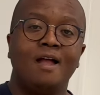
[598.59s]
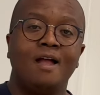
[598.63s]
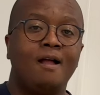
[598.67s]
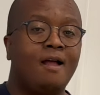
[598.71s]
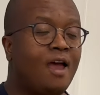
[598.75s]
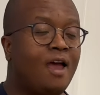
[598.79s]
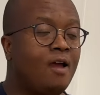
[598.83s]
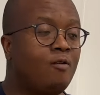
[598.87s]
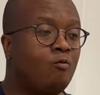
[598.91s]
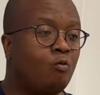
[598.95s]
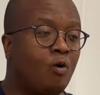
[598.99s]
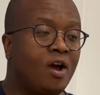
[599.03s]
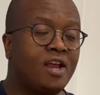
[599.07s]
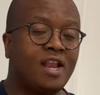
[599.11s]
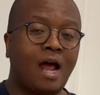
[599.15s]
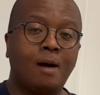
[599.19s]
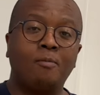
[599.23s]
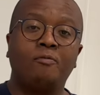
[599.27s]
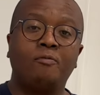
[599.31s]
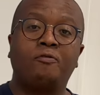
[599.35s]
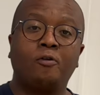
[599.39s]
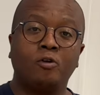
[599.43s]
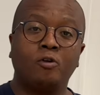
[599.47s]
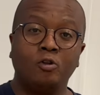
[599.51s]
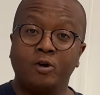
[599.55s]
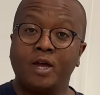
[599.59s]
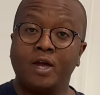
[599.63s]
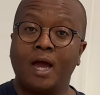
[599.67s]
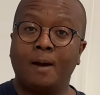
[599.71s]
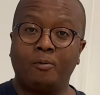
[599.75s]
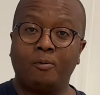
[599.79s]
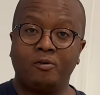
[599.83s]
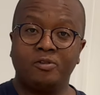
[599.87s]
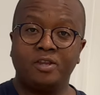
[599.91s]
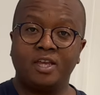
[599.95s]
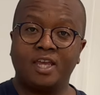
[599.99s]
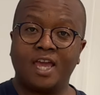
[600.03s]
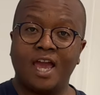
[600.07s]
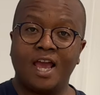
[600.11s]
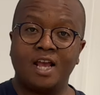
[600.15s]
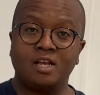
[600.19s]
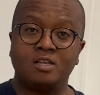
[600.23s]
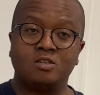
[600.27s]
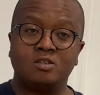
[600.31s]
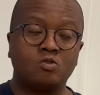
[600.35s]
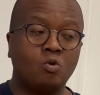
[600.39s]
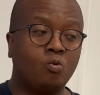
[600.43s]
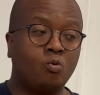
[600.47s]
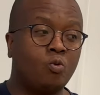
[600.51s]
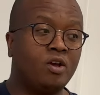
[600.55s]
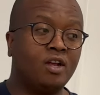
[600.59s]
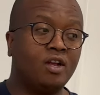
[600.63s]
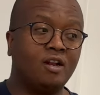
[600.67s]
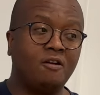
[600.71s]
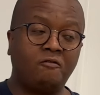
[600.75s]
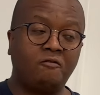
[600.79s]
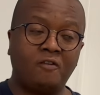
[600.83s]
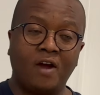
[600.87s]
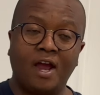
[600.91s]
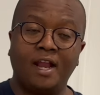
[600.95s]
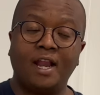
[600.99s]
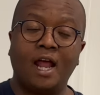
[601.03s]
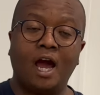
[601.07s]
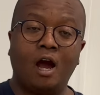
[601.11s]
And wait, I'm following up on the case. So we're going to find